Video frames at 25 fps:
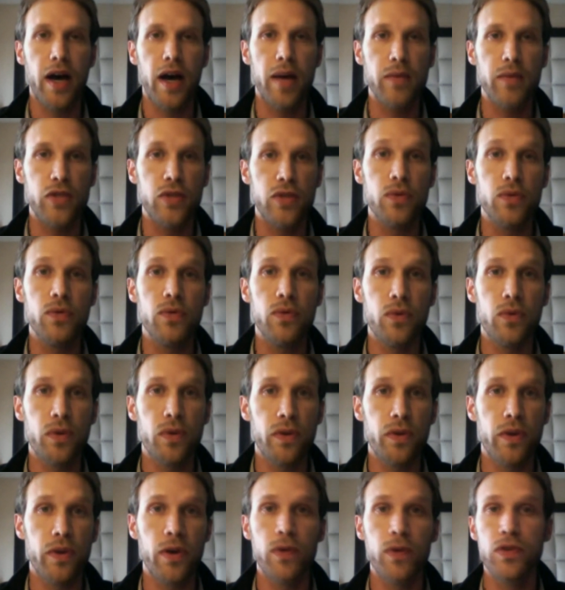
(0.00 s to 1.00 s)
to
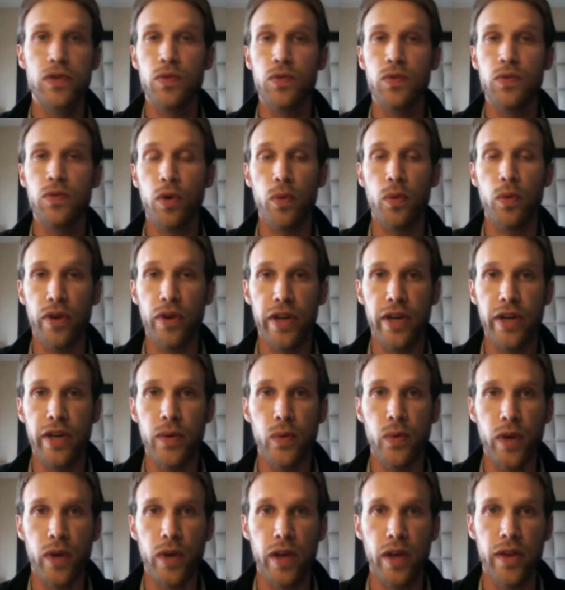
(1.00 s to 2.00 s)
those we're working
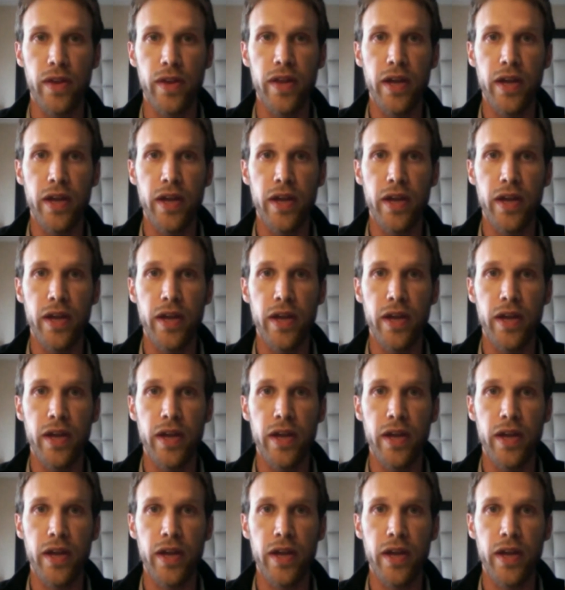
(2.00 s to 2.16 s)
with.